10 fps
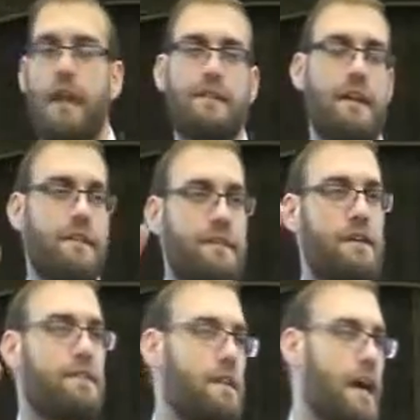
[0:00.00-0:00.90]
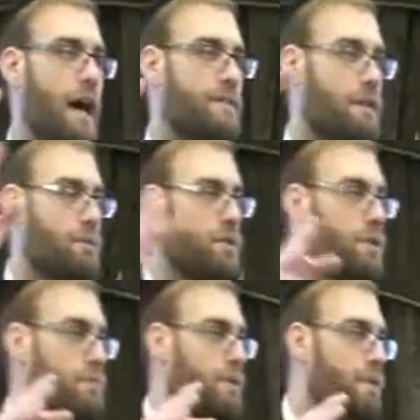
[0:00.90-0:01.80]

let's say, 60 guys that would normally